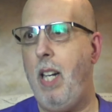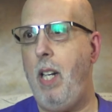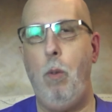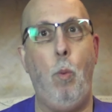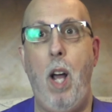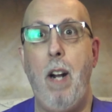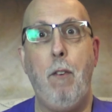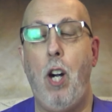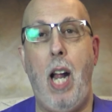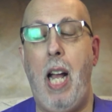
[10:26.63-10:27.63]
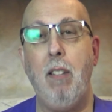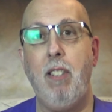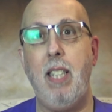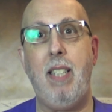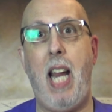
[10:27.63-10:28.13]
and whatever else
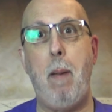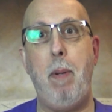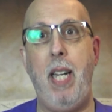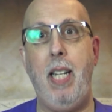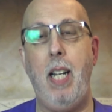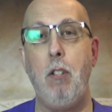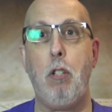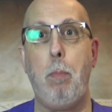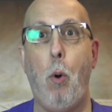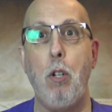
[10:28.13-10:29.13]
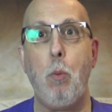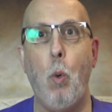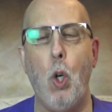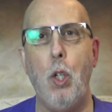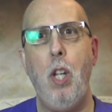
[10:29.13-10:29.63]
is happening in the sports
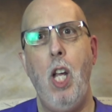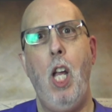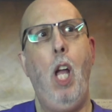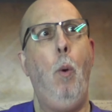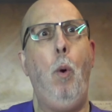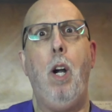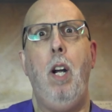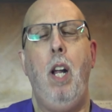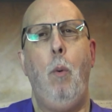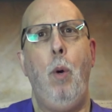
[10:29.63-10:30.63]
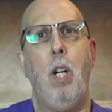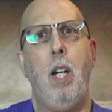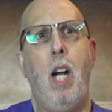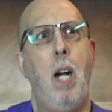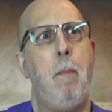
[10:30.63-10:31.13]
world, where, where
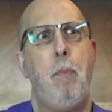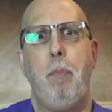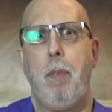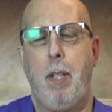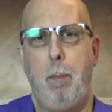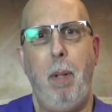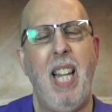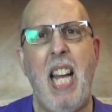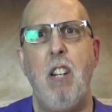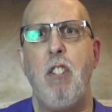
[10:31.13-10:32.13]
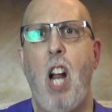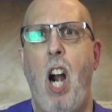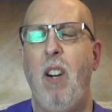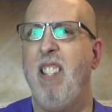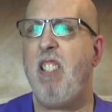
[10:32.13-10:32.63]
um, players
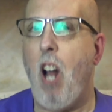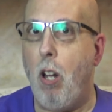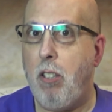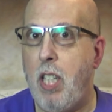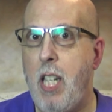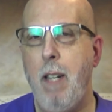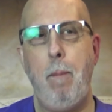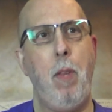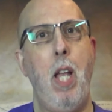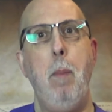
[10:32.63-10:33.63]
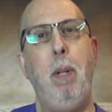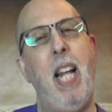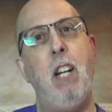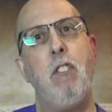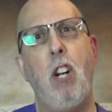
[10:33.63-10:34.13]
are assaulted,
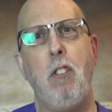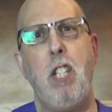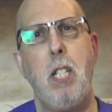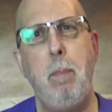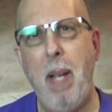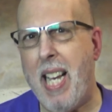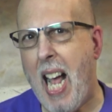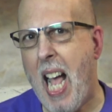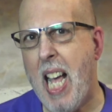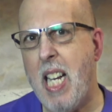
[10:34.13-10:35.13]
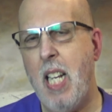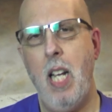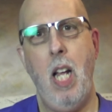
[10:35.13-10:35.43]
players are spit on,